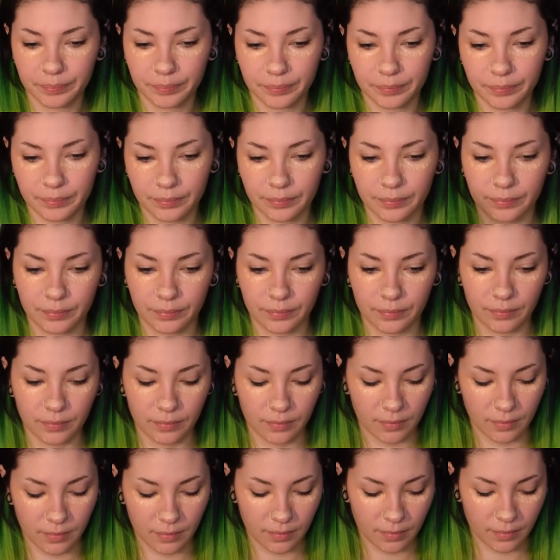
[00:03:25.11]
I
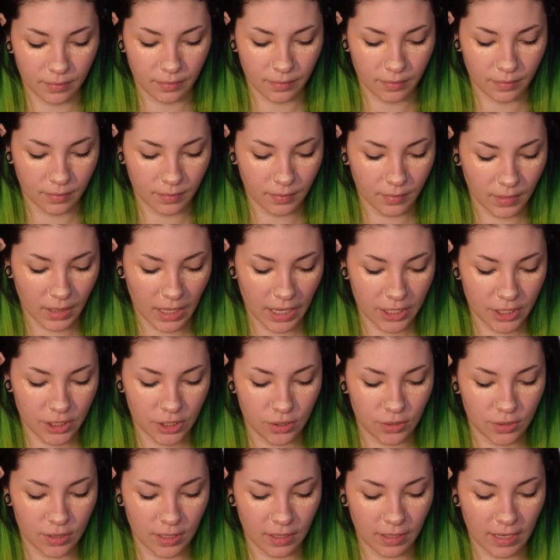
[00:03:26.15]
just
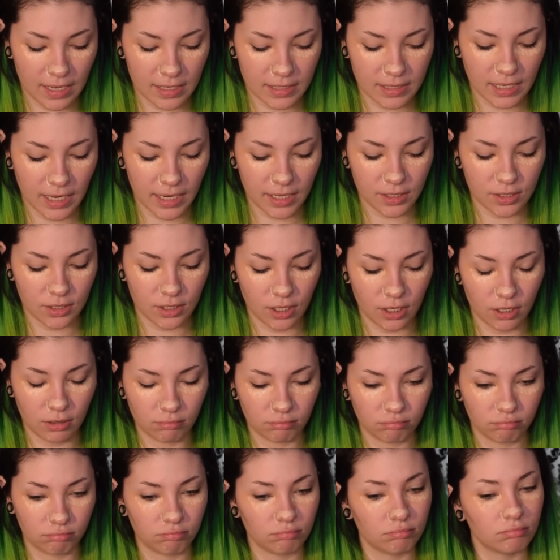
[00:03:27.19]
used it last night, so
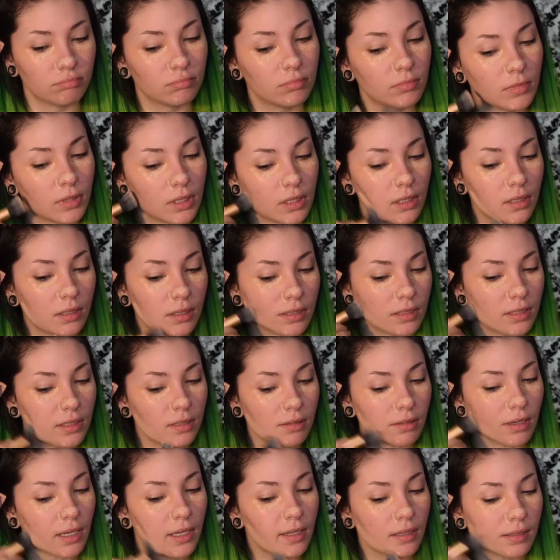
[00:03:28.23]
still
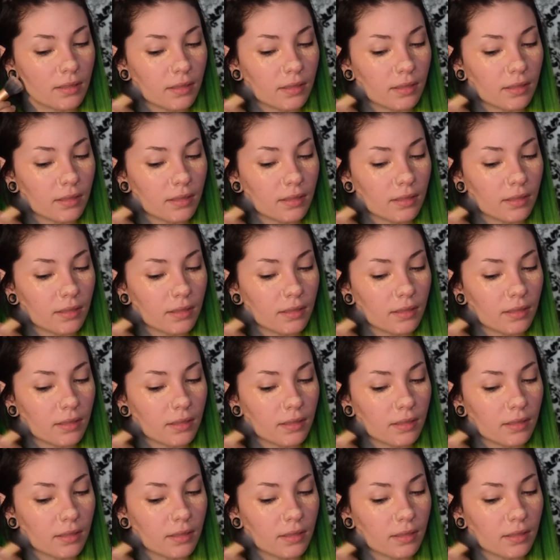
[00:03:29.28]
good.